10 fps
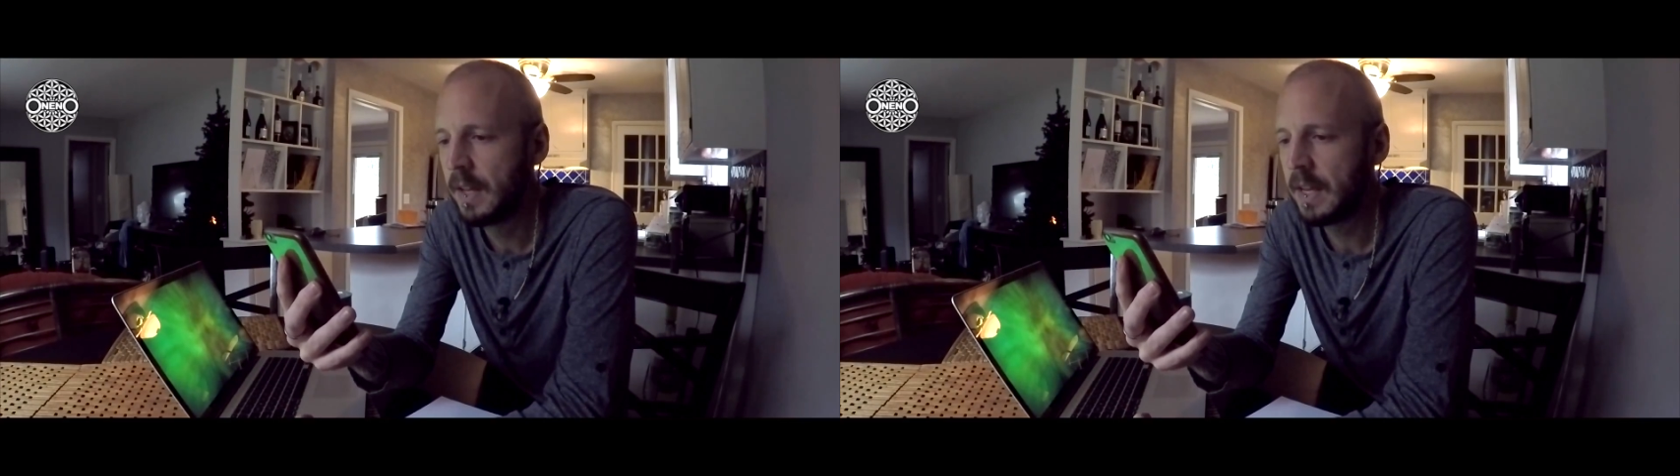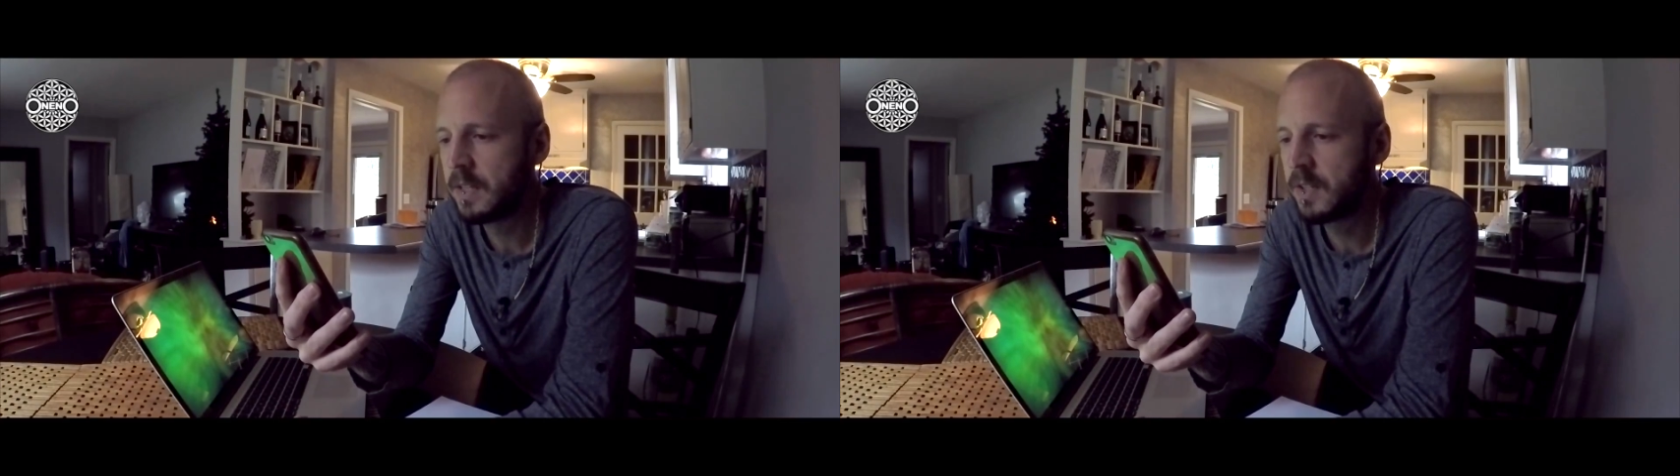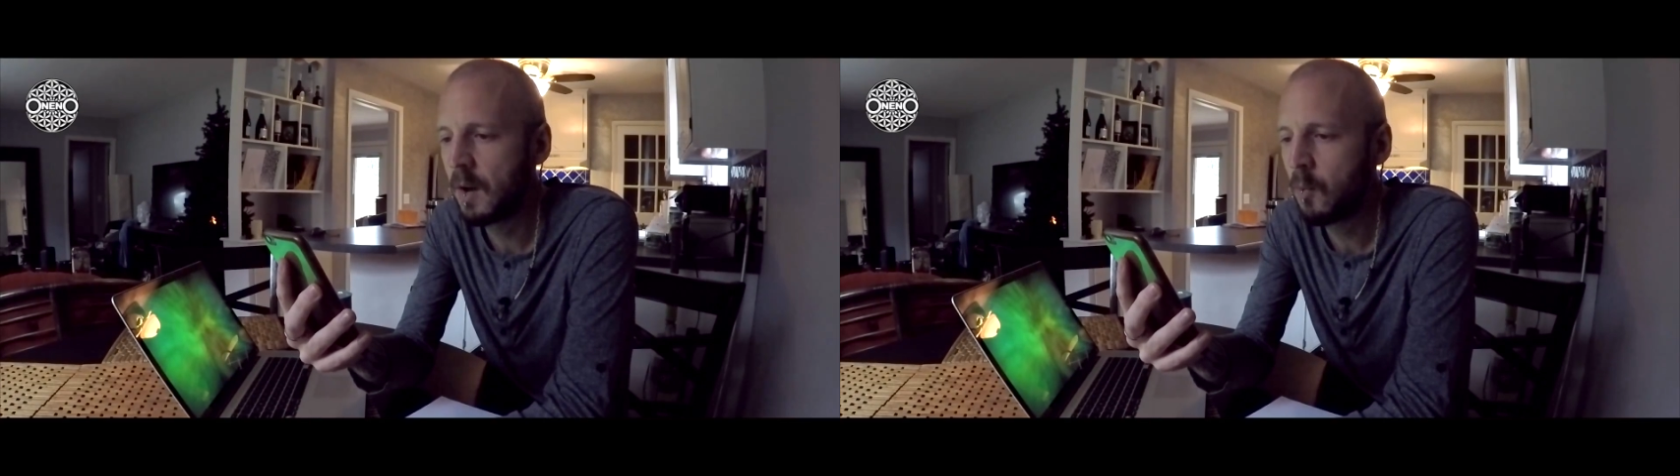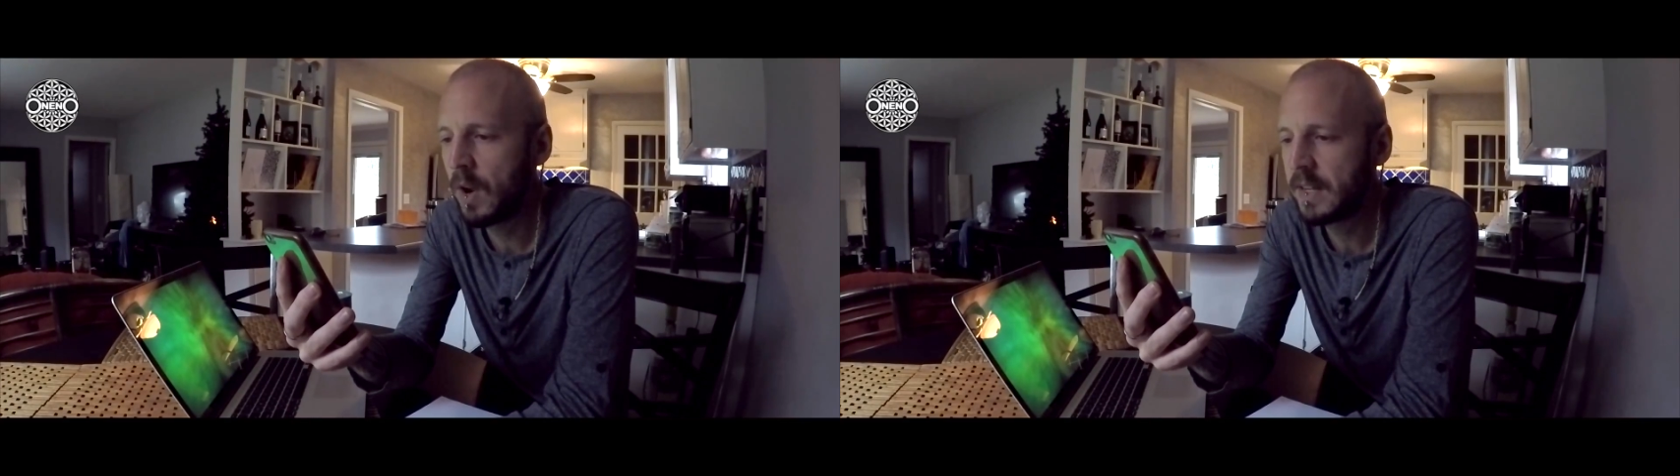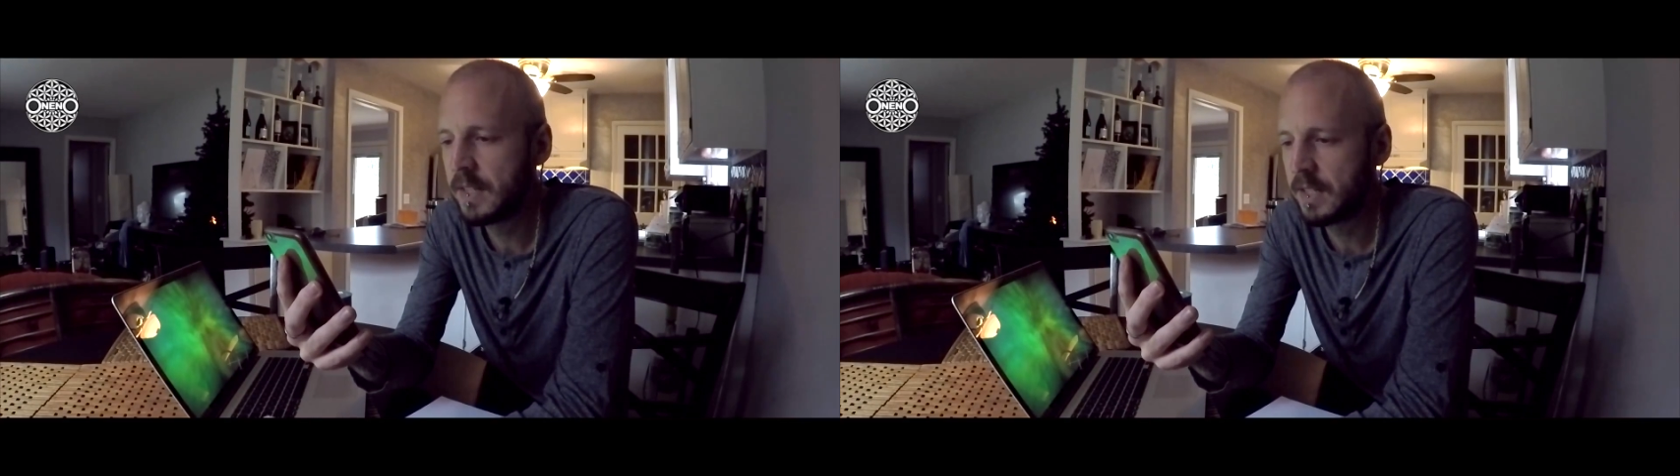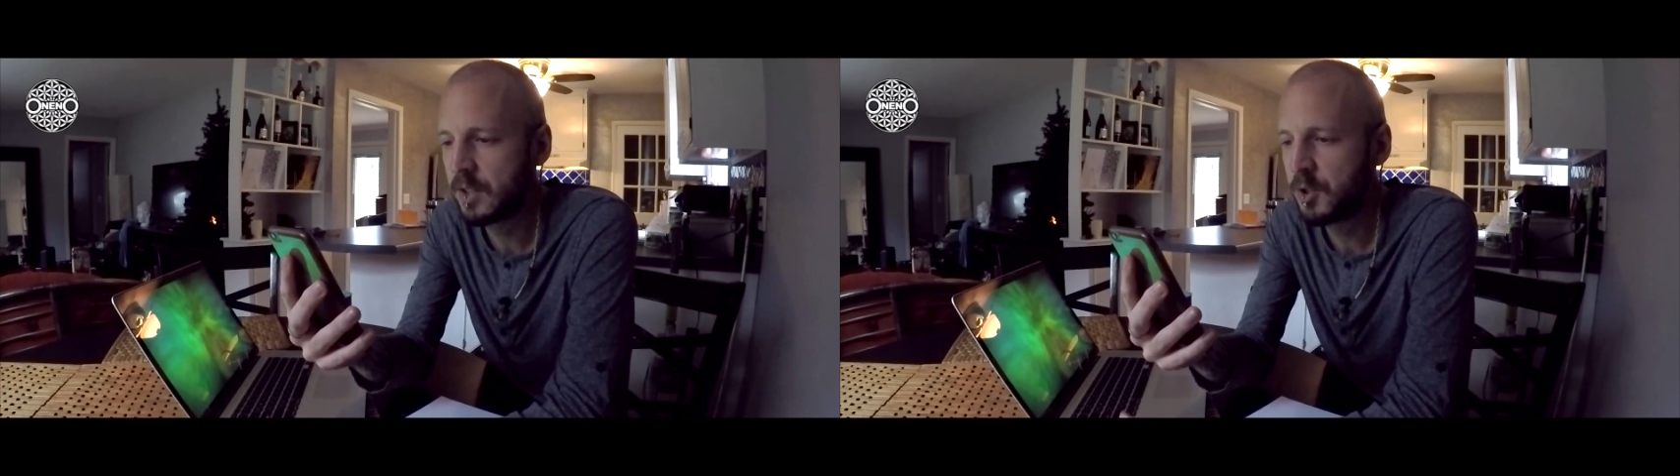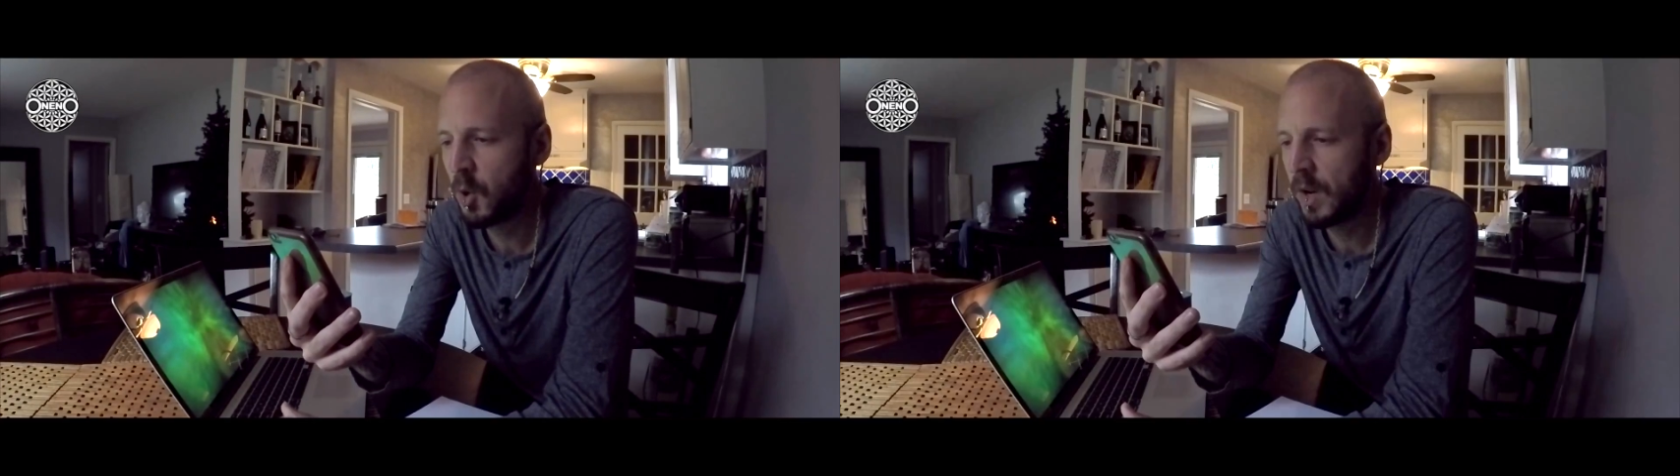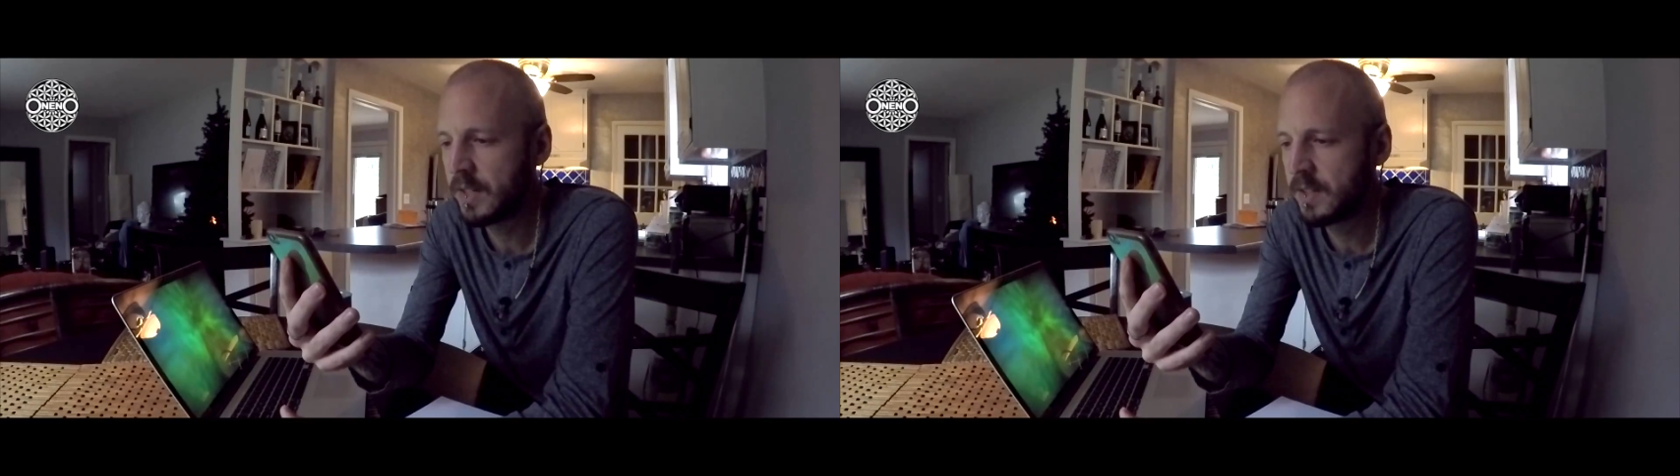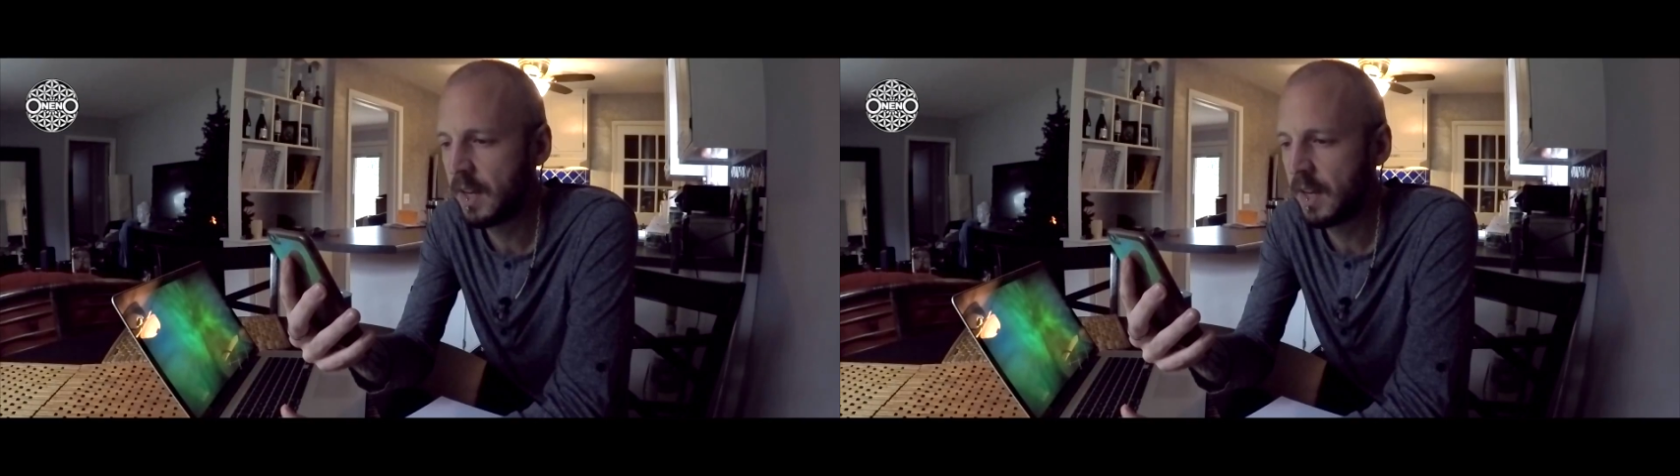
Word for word: In some ways, it's a choice,